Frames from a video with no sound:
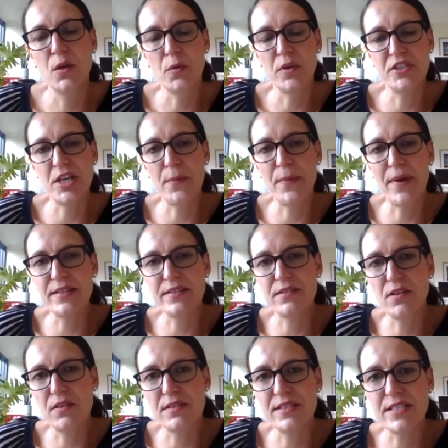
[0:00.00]
which are based
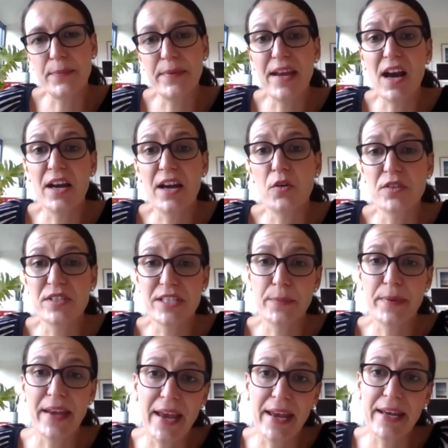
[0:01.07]
on CPI or
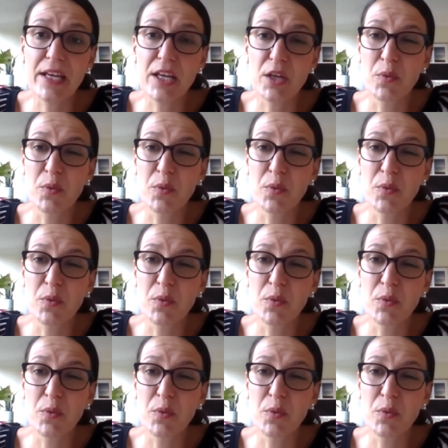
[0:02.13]
CPA,